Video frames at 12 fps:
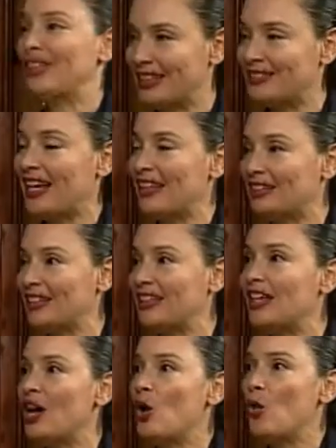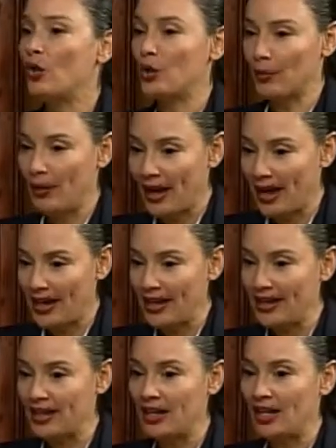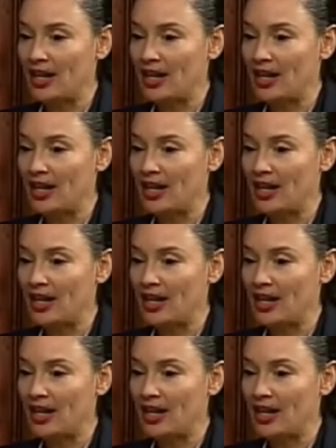Exactly. Where you're paying